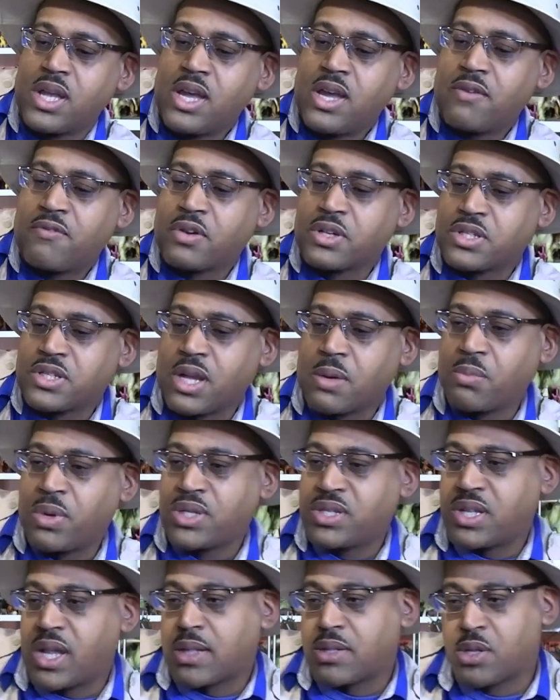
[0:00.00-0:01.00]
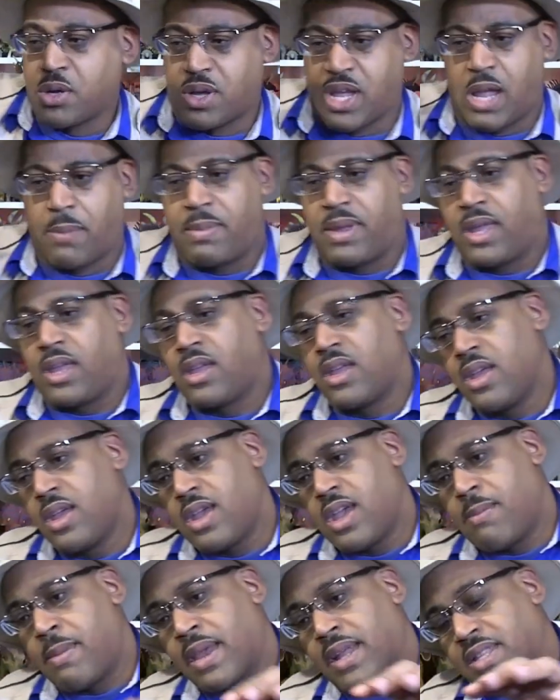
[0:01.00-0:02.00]
For some reason, they still hate me
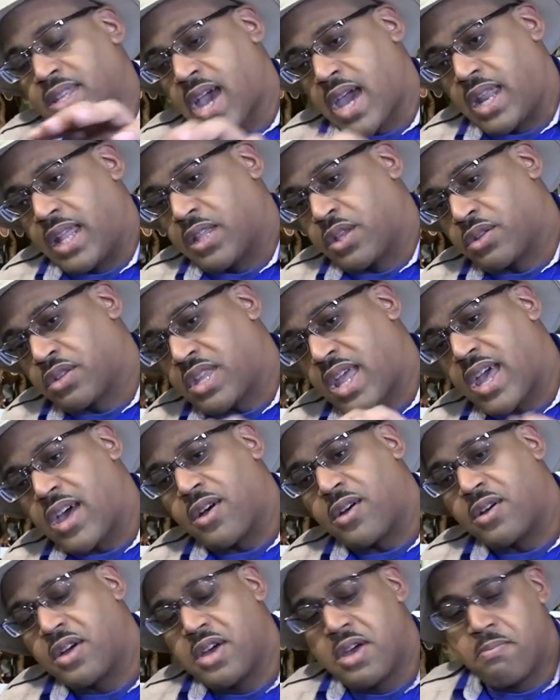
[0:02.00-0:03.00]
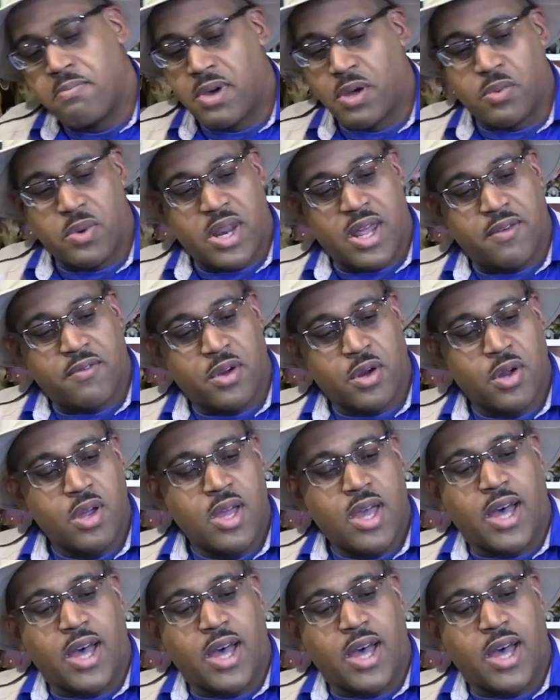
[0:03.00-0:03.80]
and make a tiny little tail, but whatever.